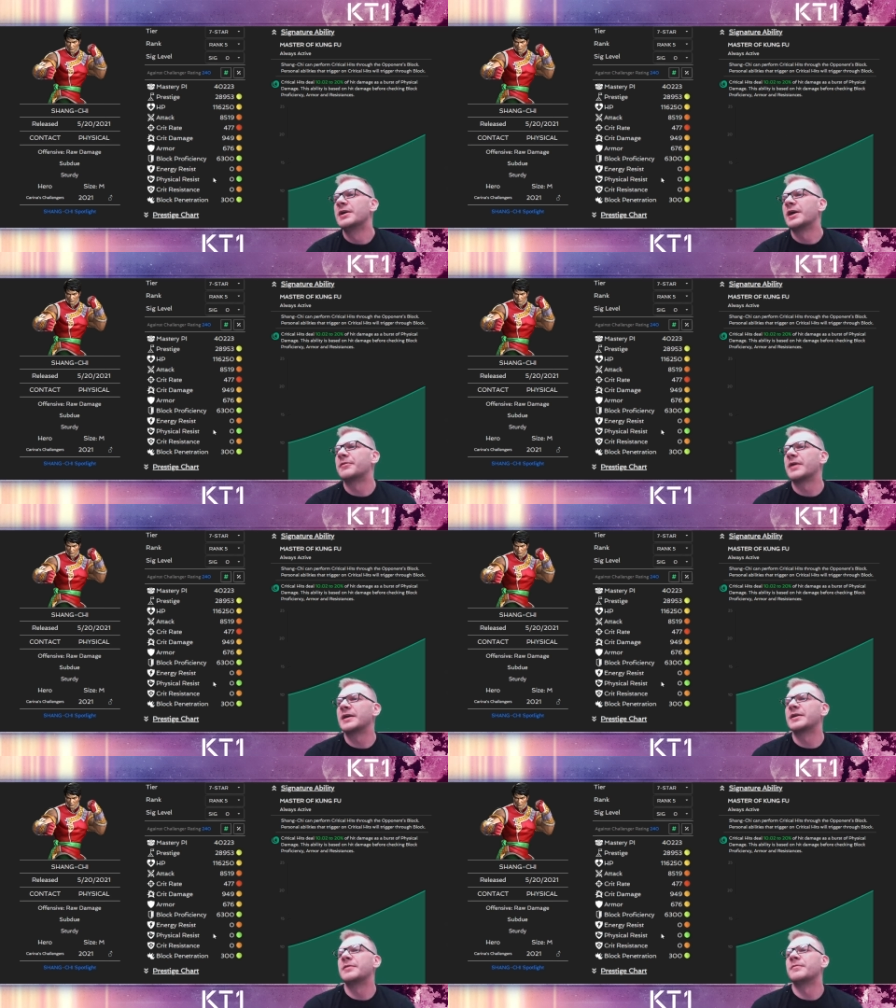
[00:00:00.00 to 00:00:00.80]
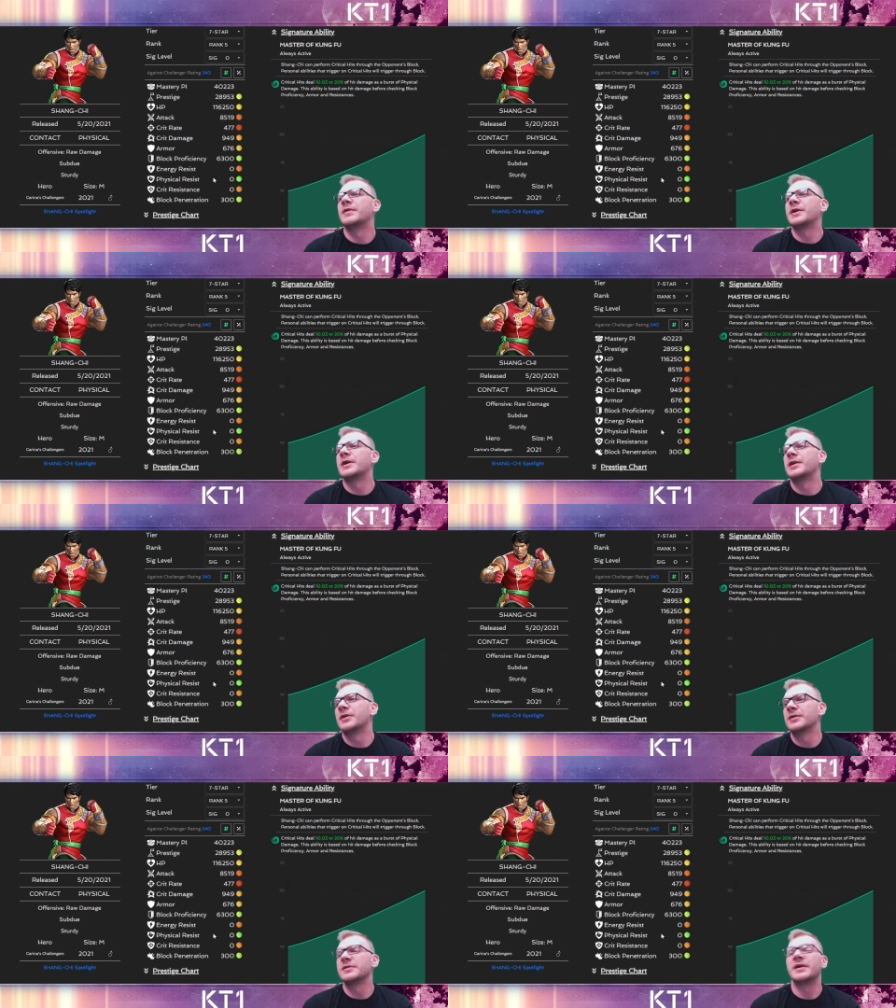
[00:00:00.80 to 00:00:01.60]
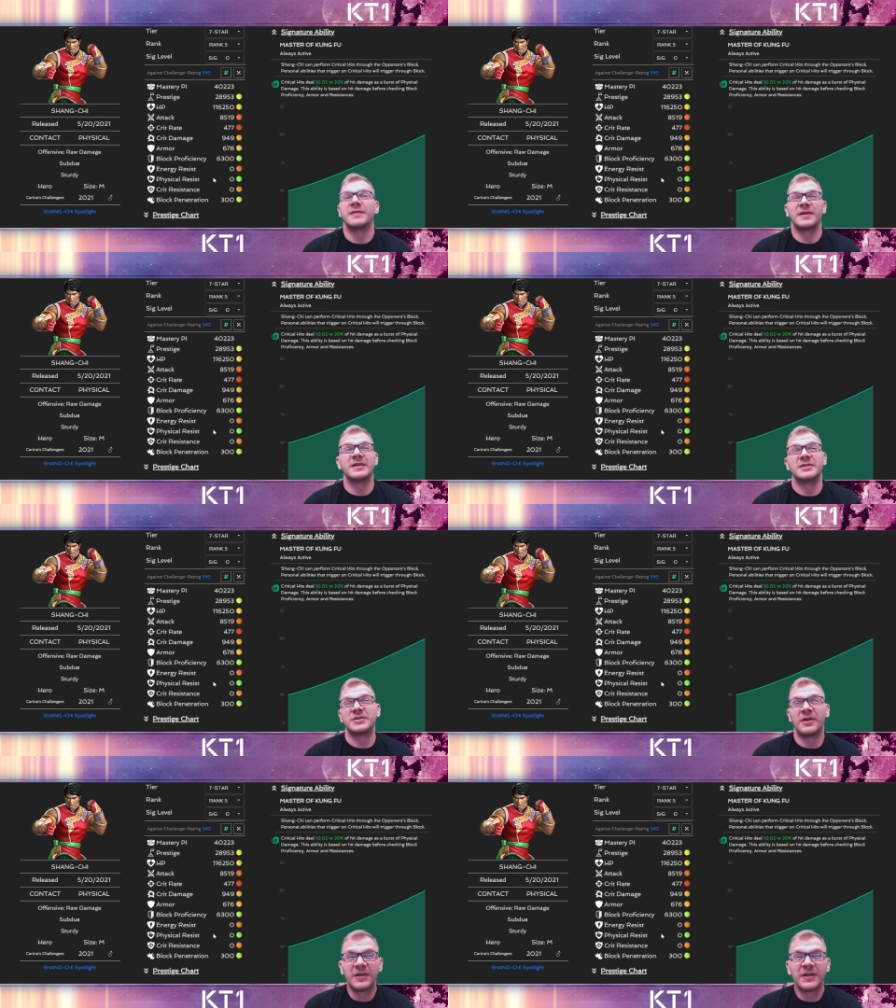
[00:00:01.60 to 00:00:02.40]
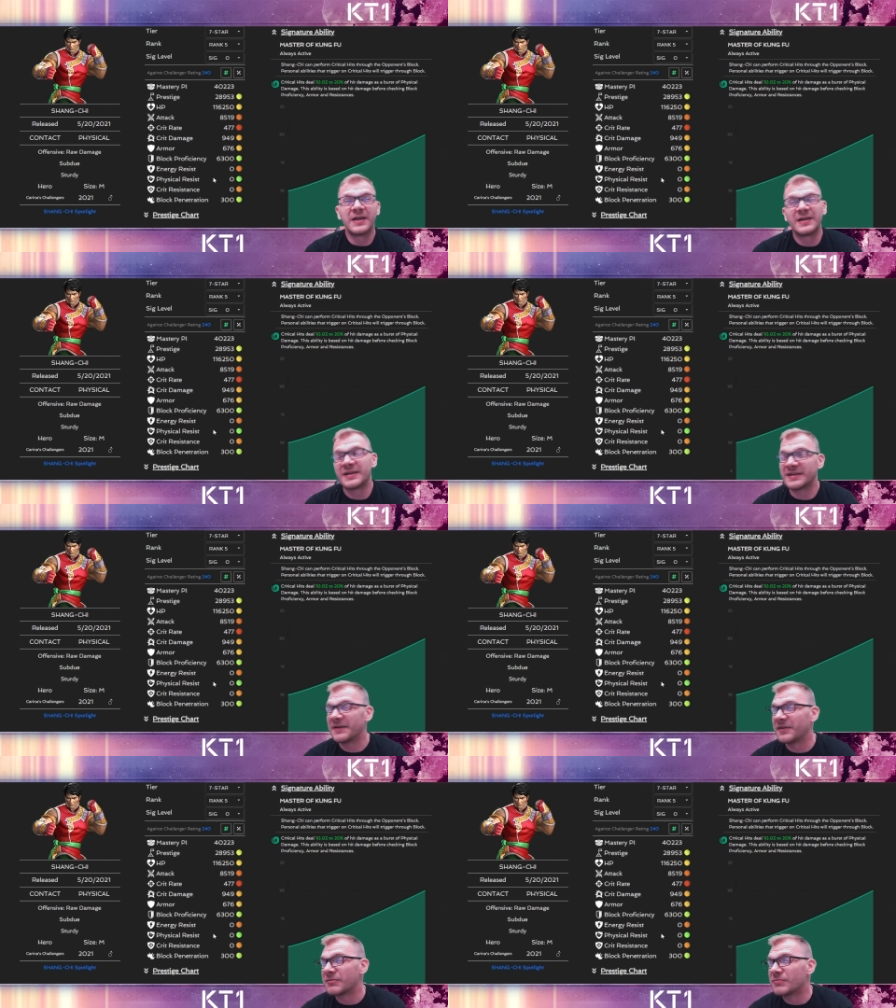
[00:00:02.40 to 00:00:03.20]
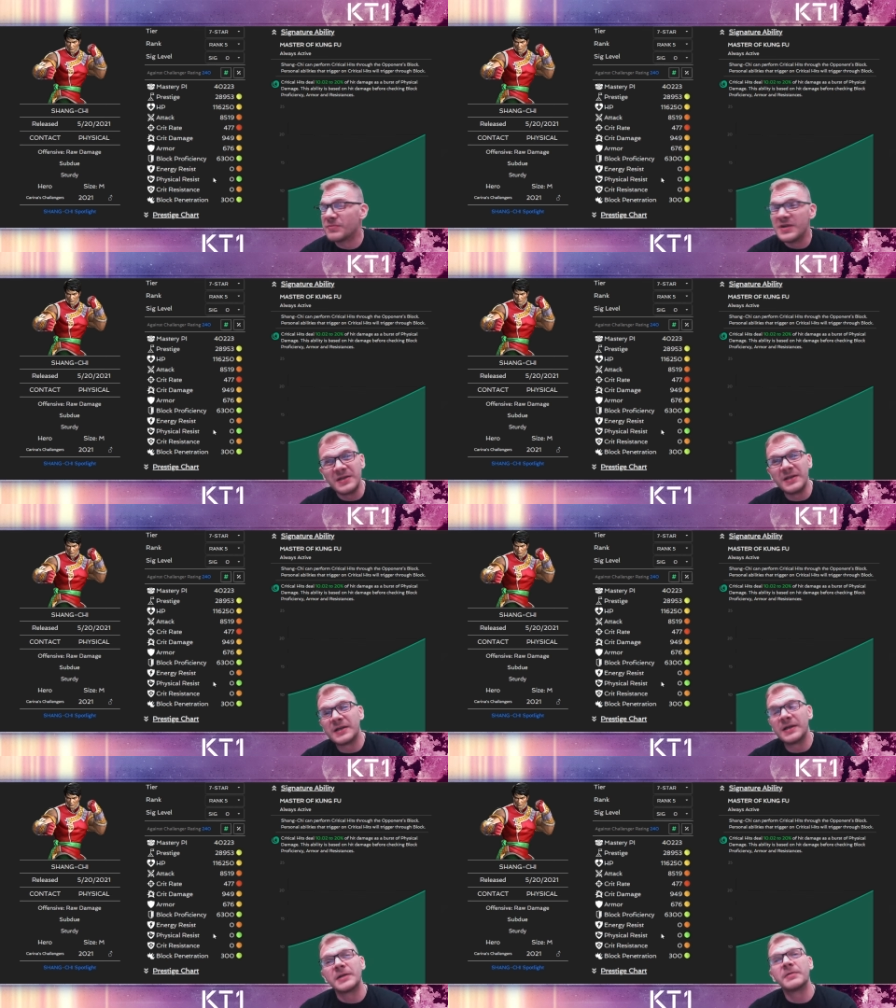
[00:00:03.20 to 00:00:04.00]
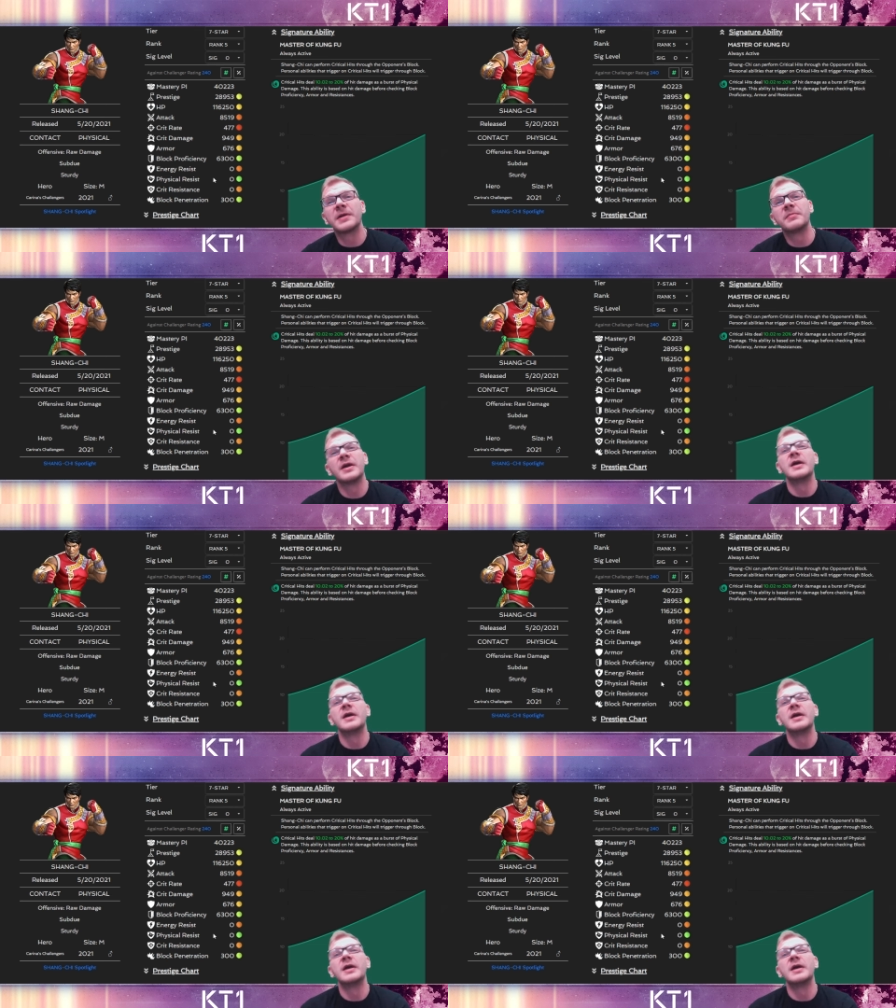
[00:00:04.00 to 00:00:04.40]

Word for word: I've had him very early on. I think he's solid. Never really clicked with him.